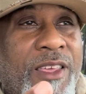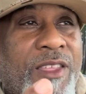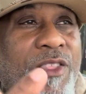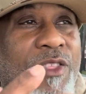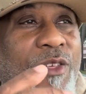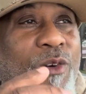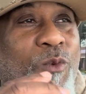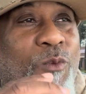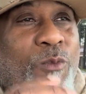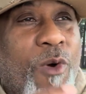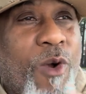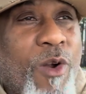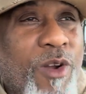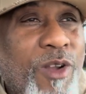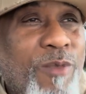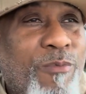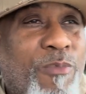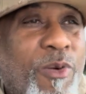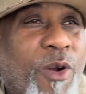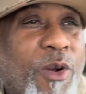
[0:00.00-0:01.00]
The
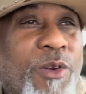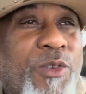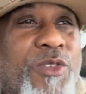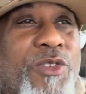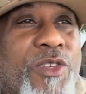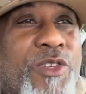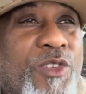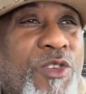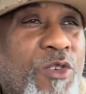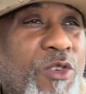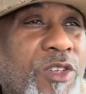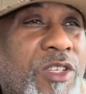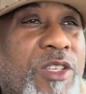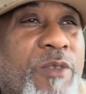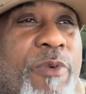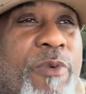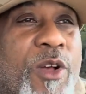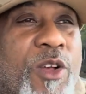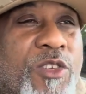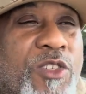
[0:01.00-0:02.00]
one person you're
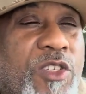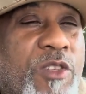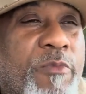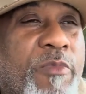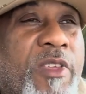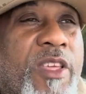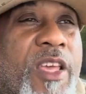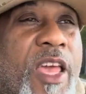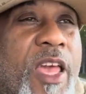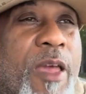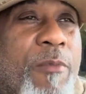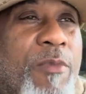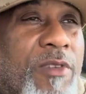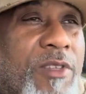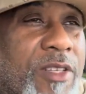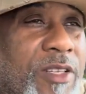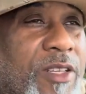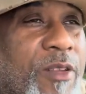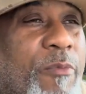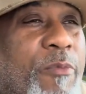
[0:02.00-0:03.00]
supposed to be able
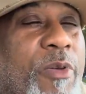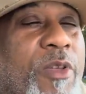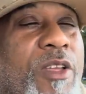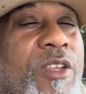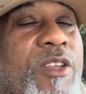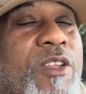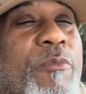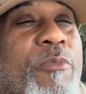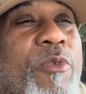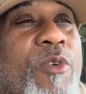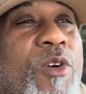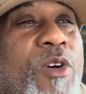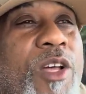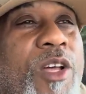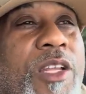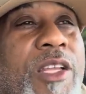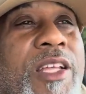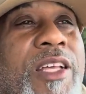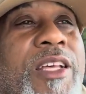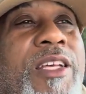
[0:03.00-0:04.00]
to depend
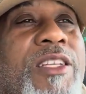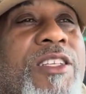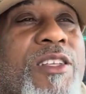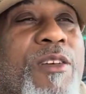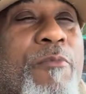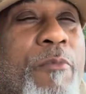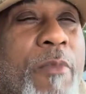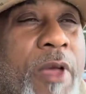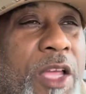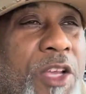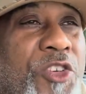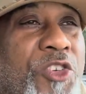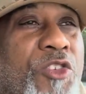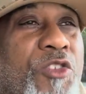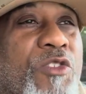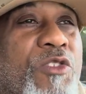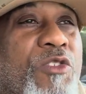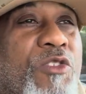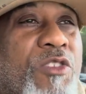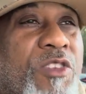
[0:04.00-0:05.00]
upon to make
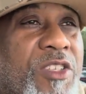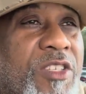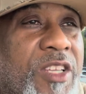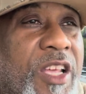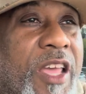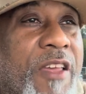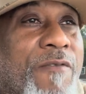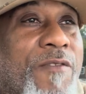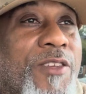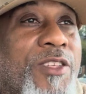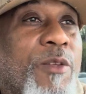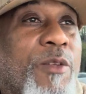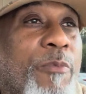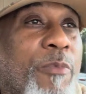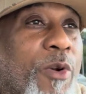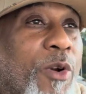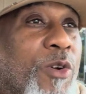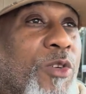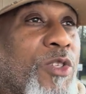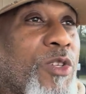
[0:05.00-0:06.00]
sure you're safe is the
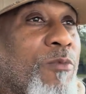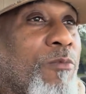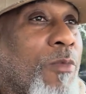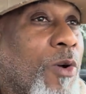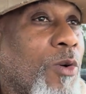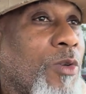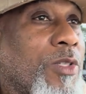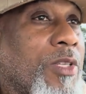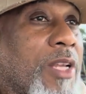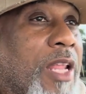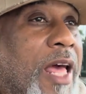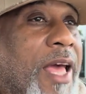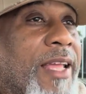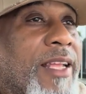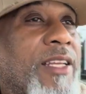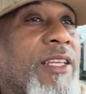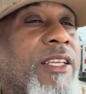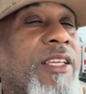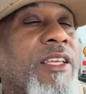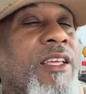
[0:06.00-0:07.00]
person most
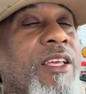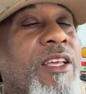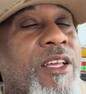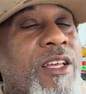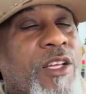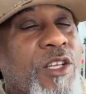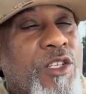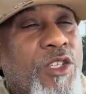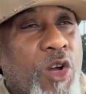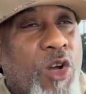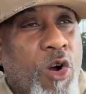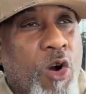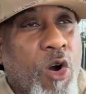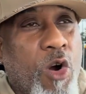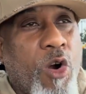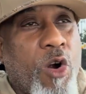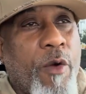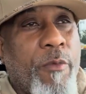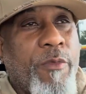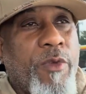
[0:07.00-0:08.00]
likely to
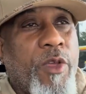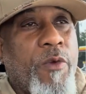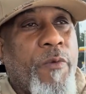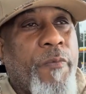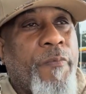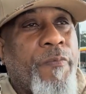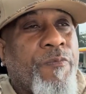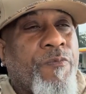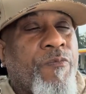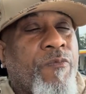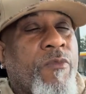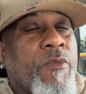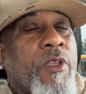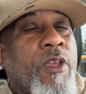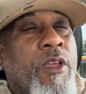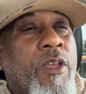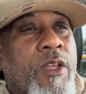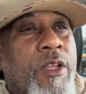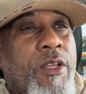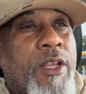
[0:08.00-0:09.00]
harm you.
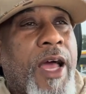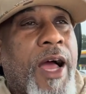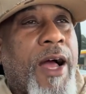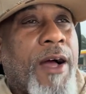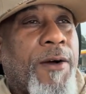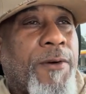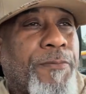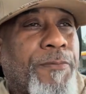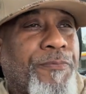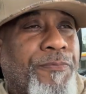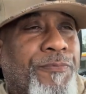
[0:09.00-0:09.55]
Now,